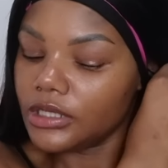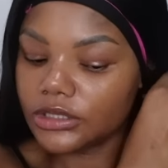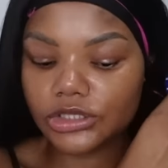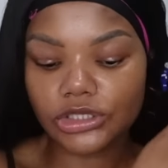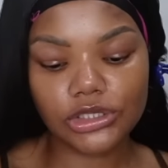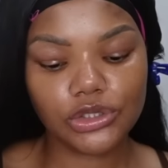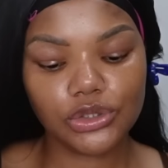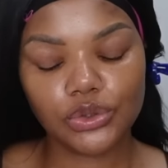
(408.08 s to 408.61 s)

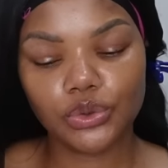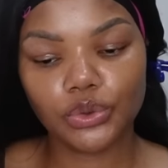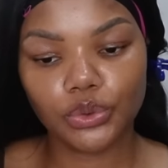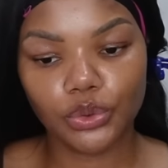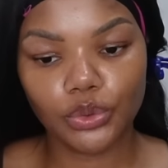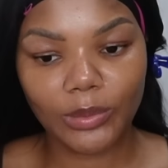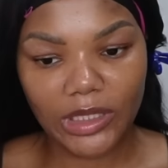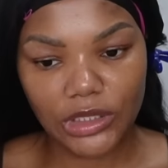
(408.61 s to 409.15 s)
just
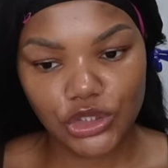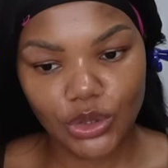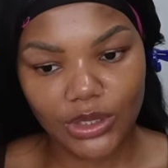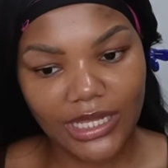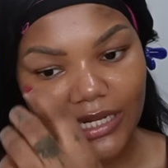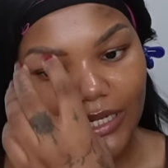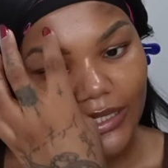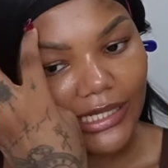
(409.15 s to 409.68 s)
to make sure
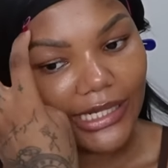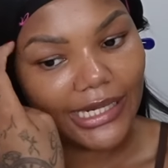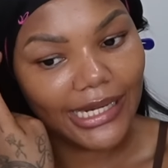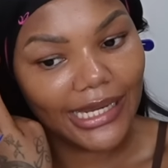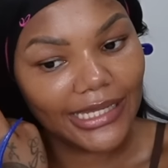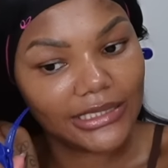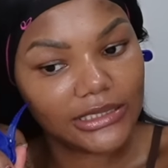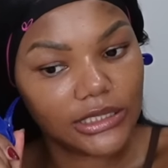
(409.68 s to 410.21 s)
that it
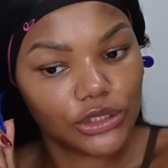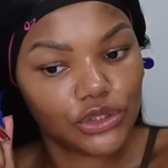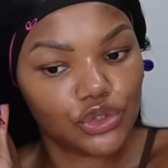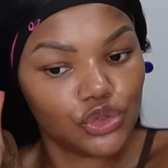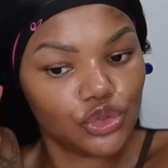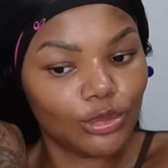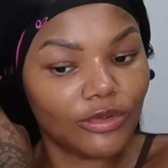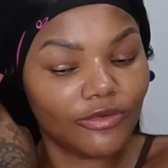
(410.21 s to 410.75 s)
lays
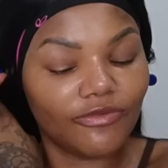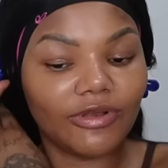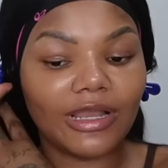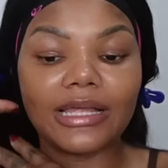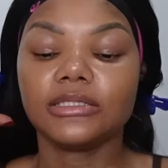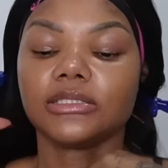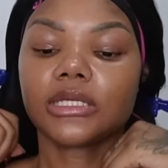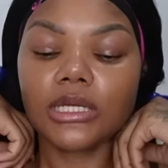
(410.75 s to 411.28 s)
super
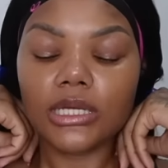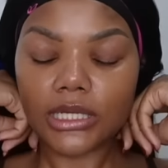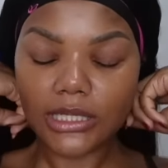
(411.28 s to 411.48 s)
flat.